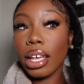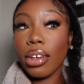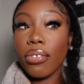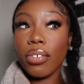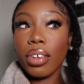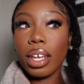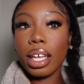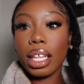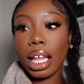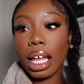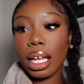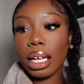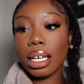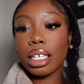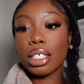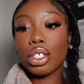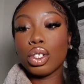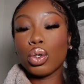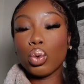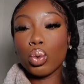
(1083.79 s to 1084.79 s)
giving
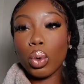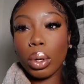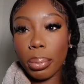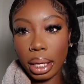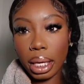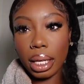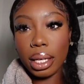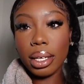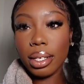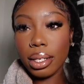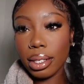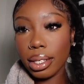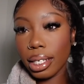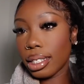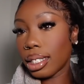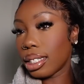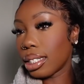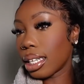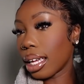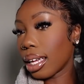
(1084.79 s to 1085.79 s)
like swimming.
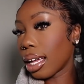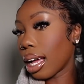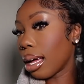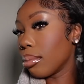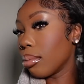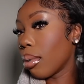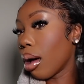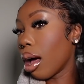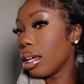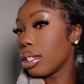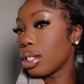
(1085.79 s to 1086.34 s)
It's like I'm